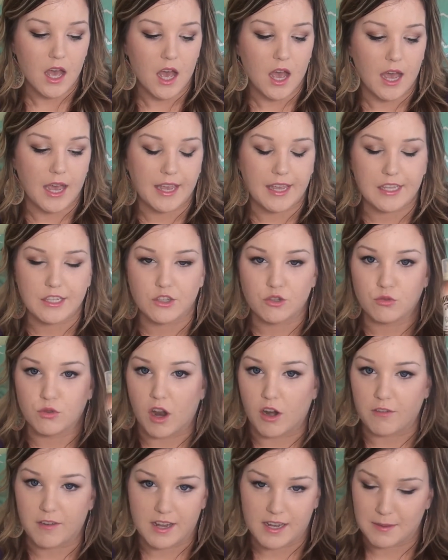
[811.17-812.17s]
I do
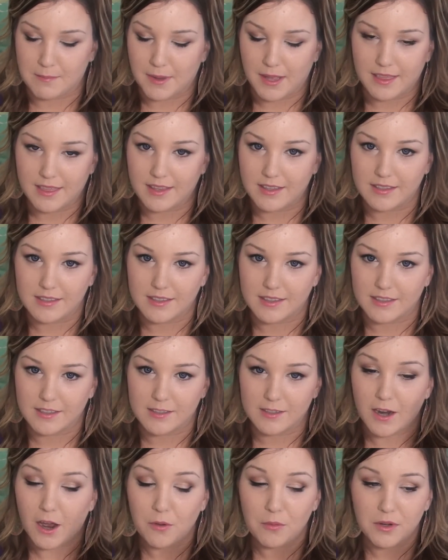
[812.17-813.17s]
not recommend this.
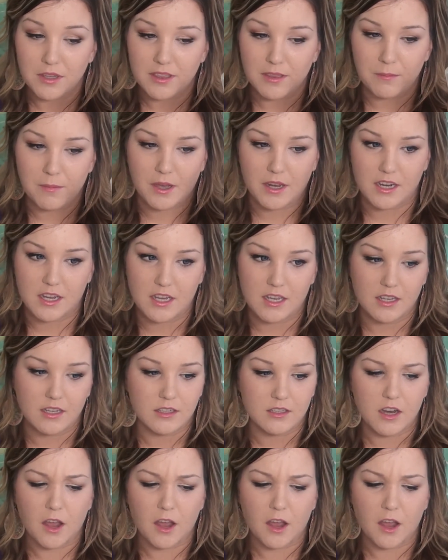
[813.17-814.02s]
It's not worth the money.